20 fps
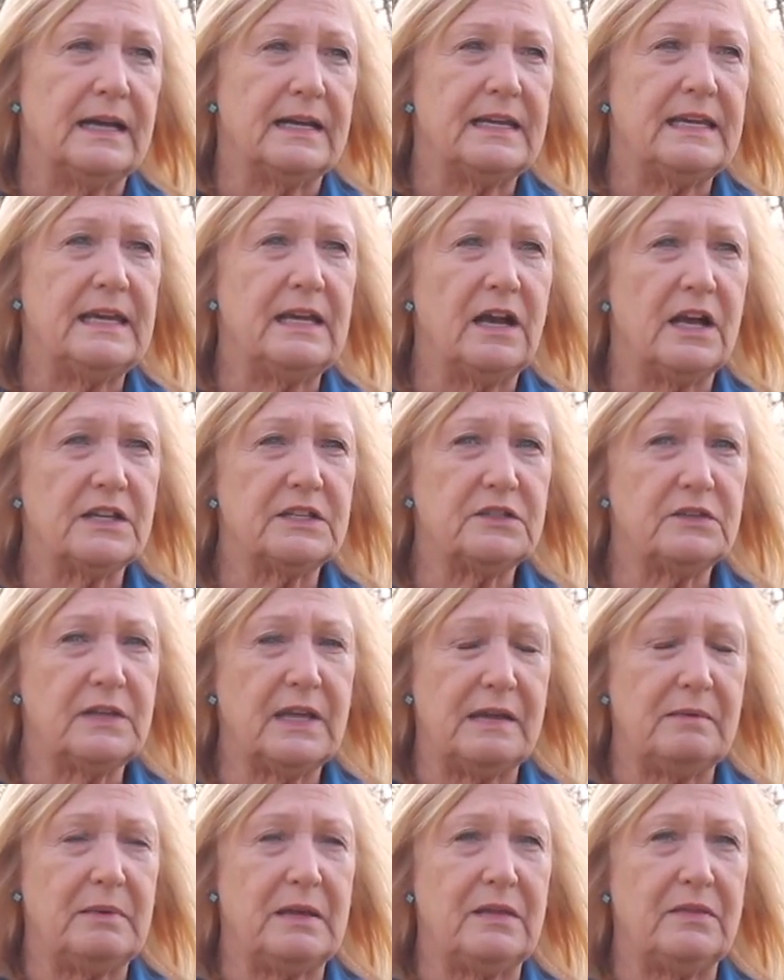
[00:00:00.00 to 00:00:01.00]
he also
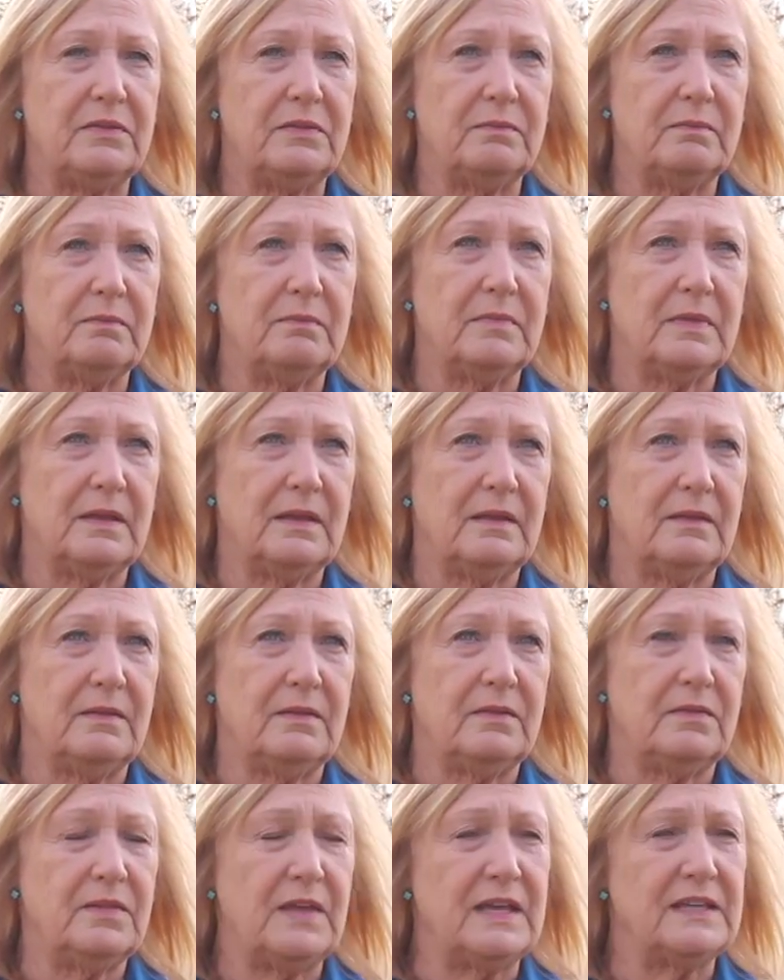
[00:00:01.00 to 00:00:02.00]
gave me
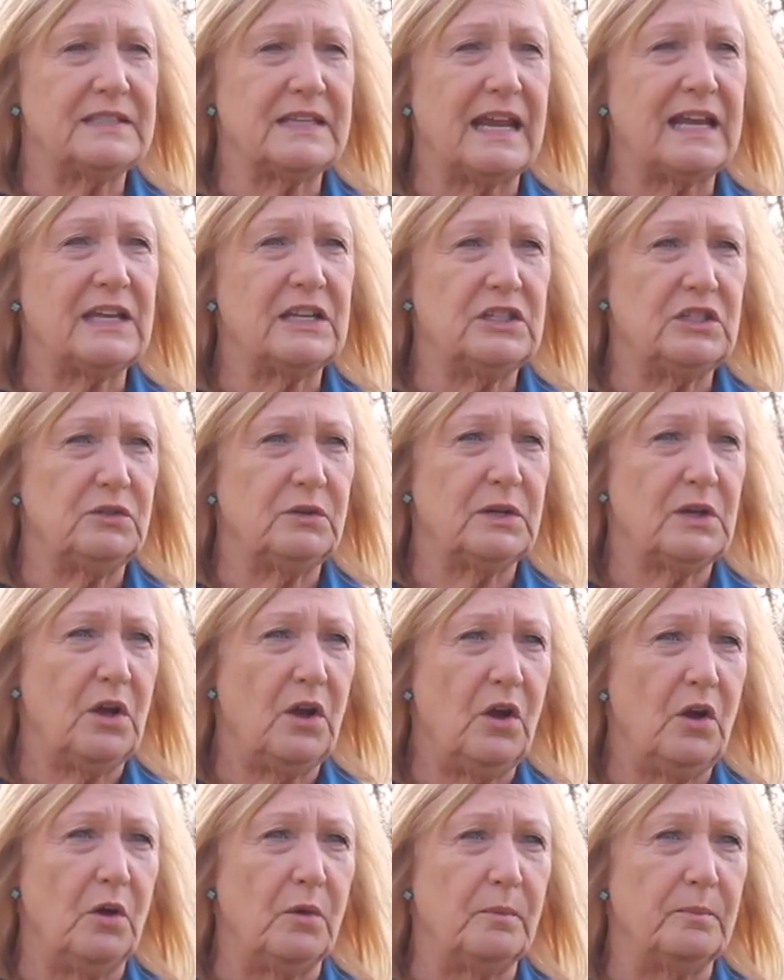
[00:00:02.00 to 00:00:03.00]
things I could do at
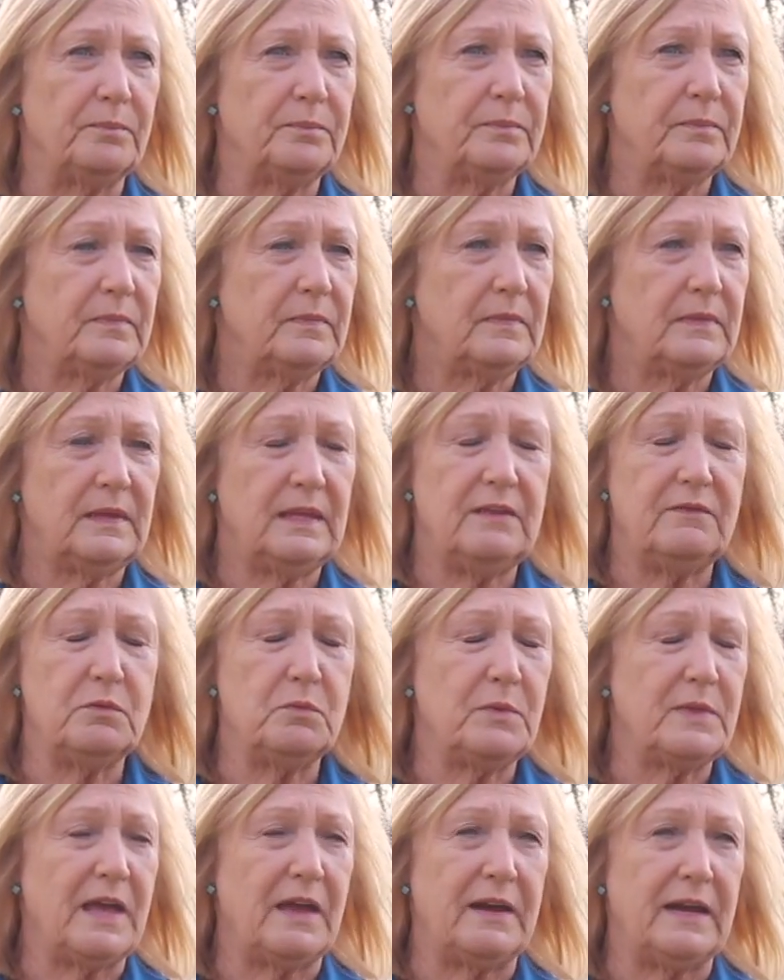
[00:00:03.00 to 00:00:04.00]
home,
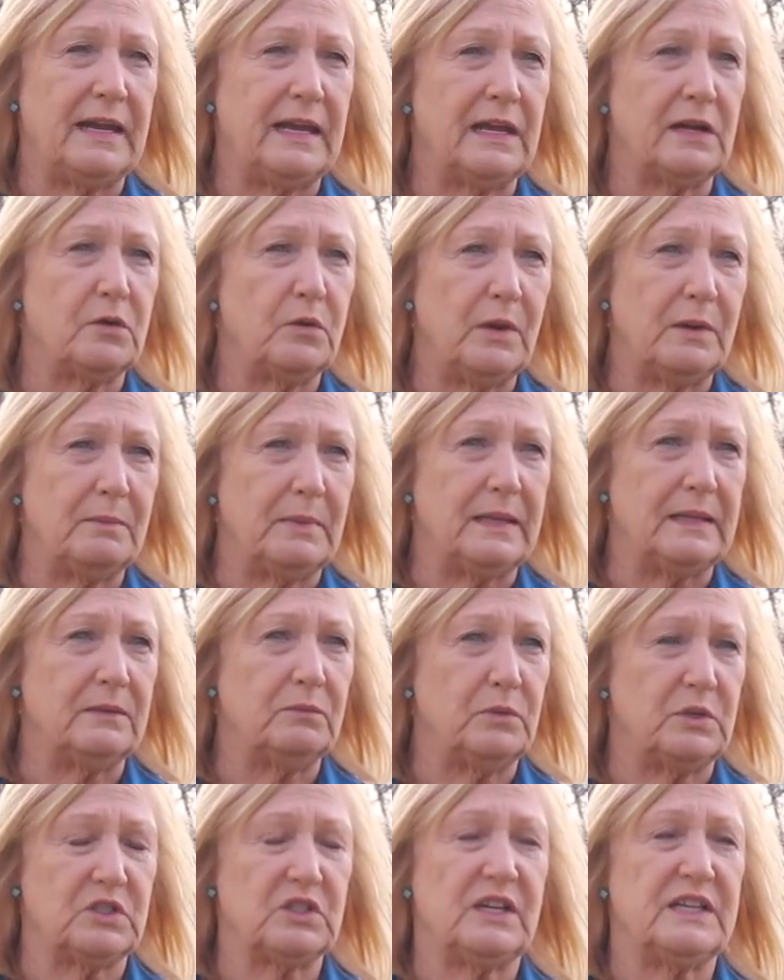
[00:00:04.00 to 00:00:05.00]
even without any
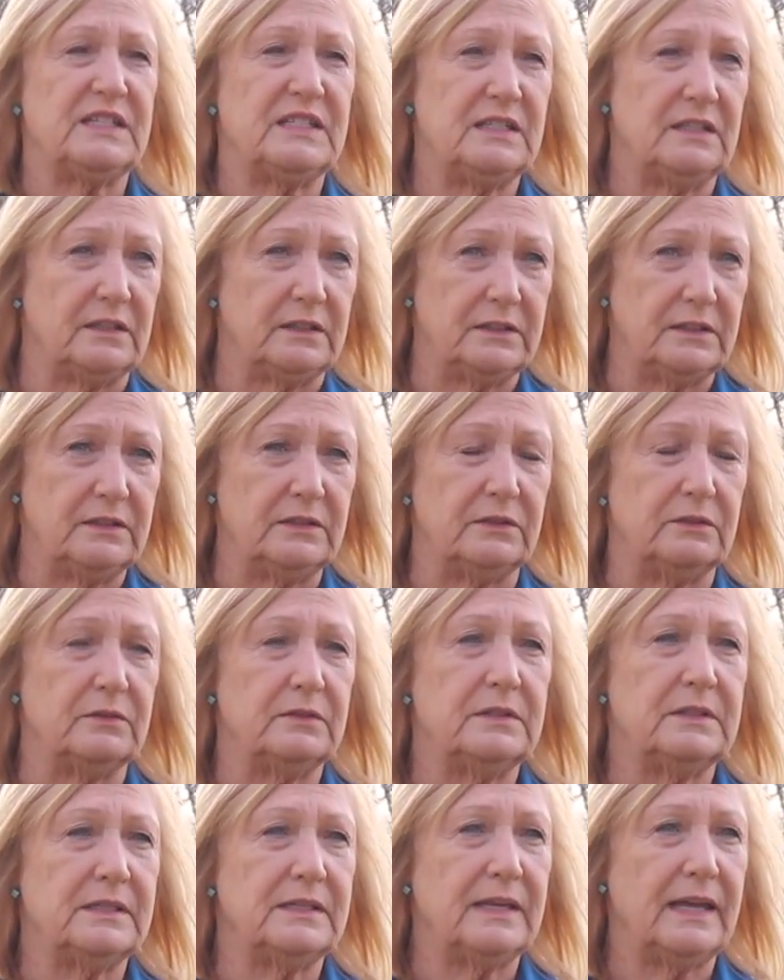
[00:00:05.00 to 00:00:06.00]
equipment, which I still
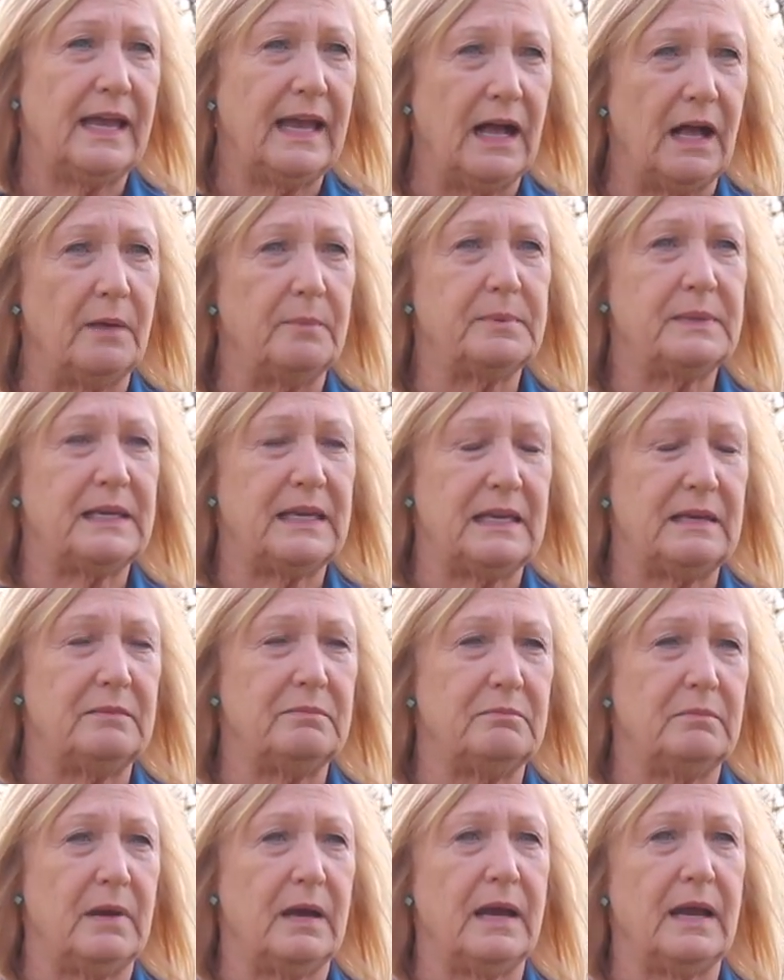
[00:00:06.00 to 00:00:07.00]
do, to help keep
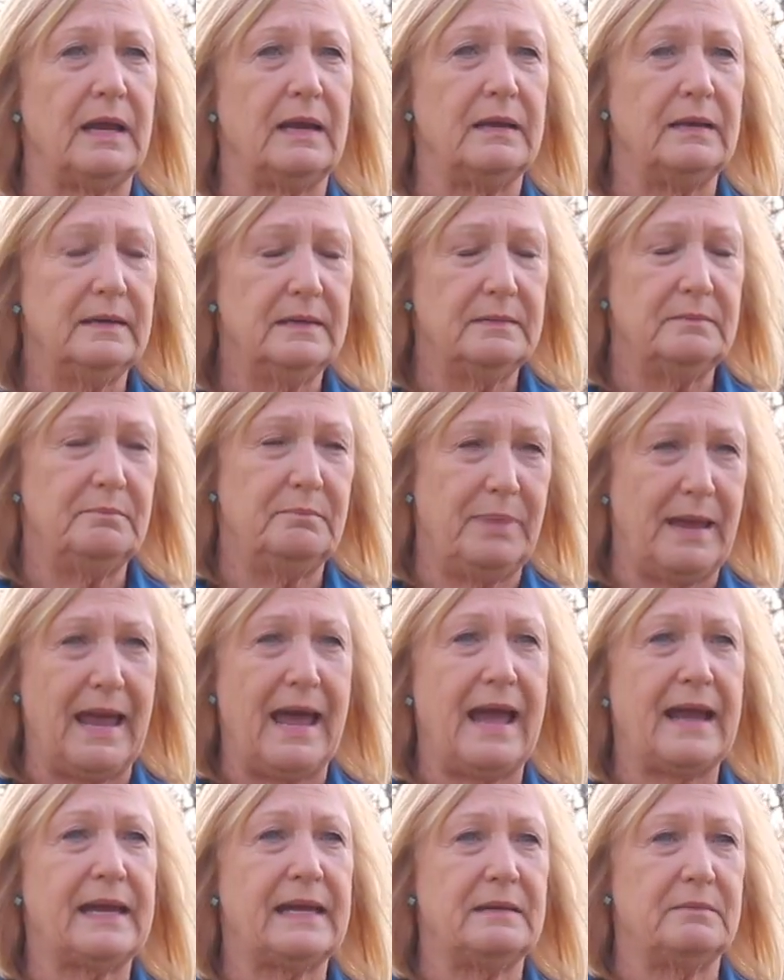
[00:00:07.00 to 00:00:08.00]
my
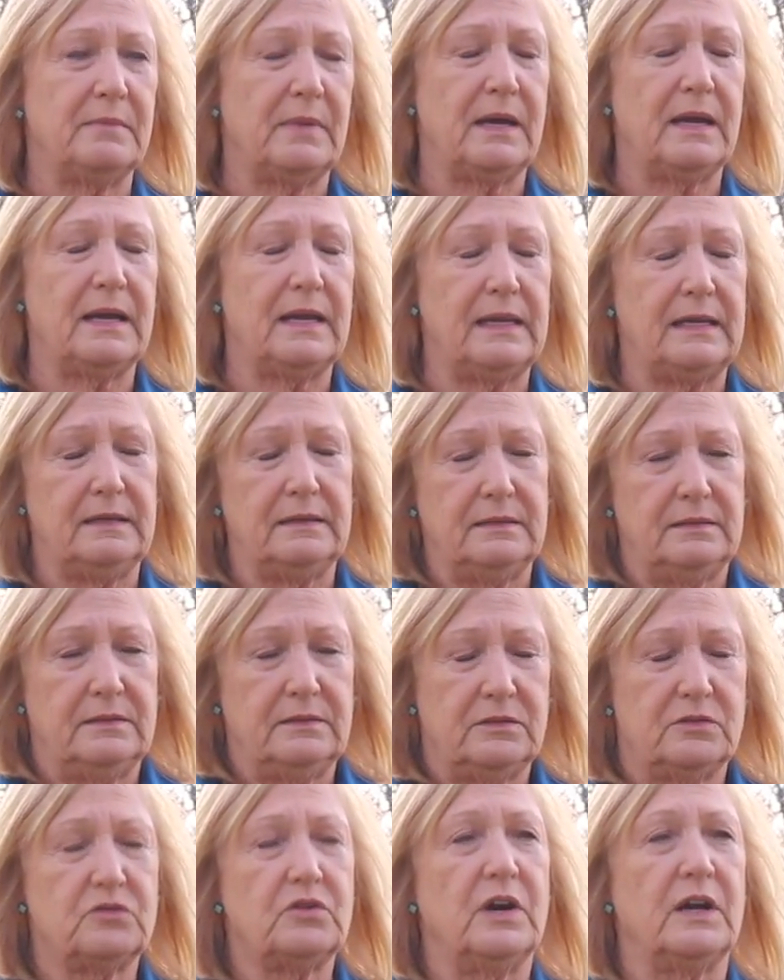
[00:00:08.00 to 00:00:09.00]
back and my
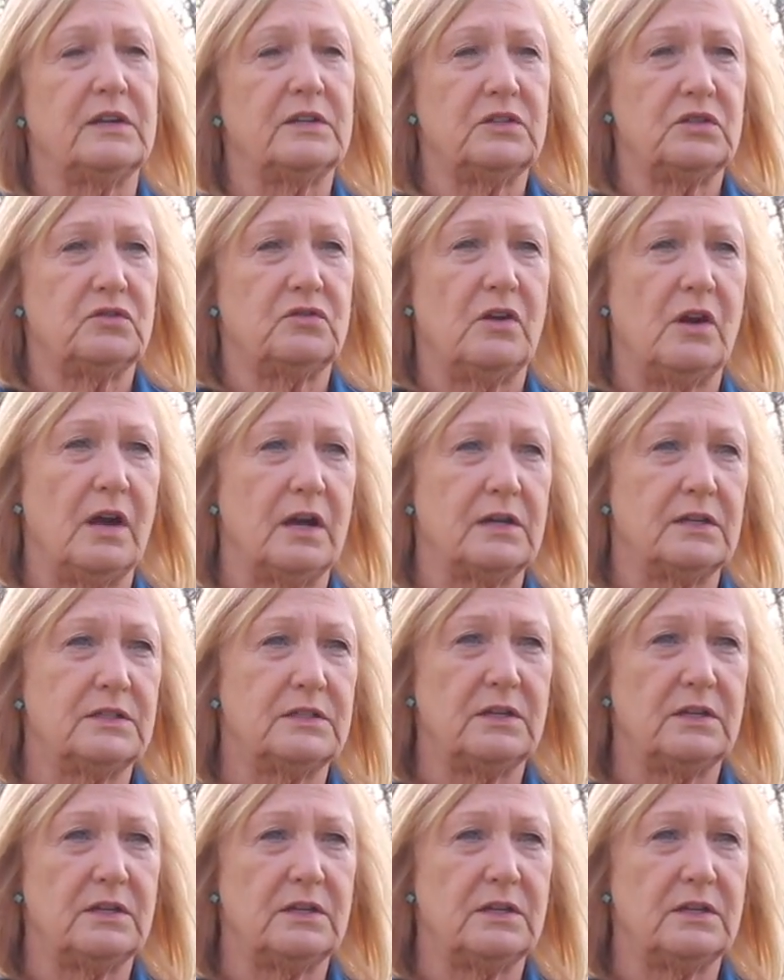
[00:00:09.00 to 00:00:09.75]
trunk strong.